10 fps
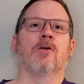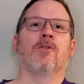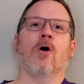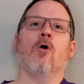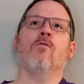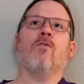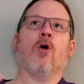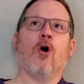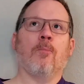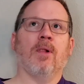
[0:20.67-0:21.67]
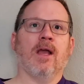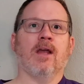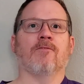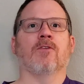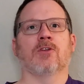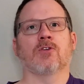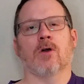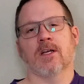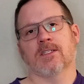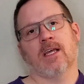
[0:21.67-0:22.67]
The overall plan for the
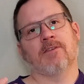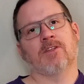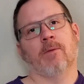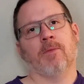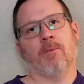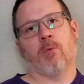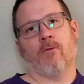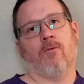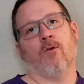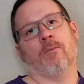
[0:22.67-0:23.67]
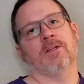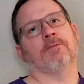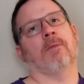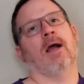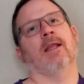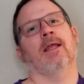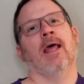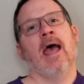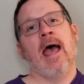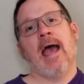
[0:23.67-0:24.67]
truck is to have something
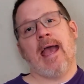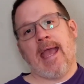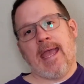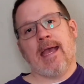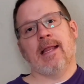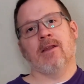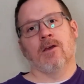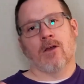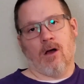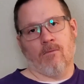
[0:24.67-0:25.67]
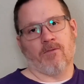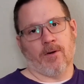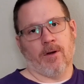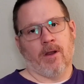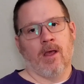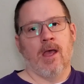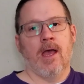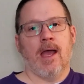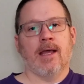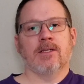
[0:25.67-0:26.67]
performance-minded and comfort.
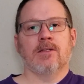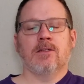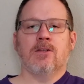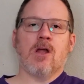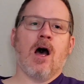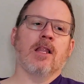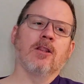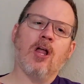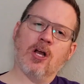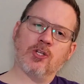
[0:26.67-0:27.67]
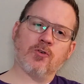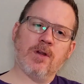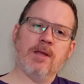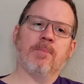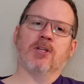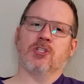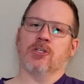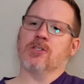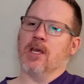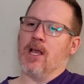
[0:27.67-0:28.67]
And not luxury, but
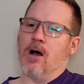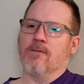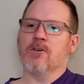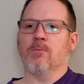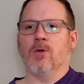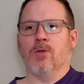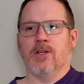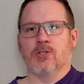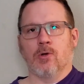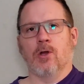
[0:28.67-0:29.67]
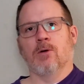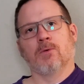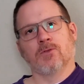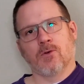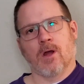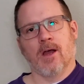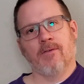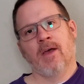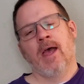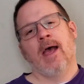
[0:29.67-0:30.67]
just a comfortable, enjoyable drive.
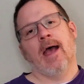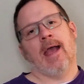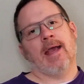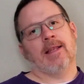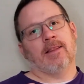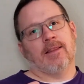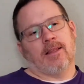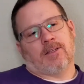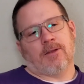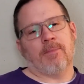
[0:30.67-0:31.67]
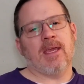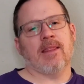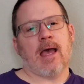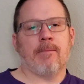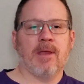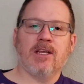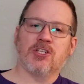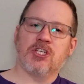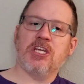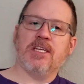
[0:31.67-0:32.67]
And to me, that
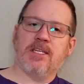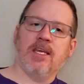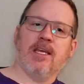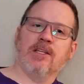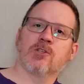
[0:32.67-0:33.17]
means GT.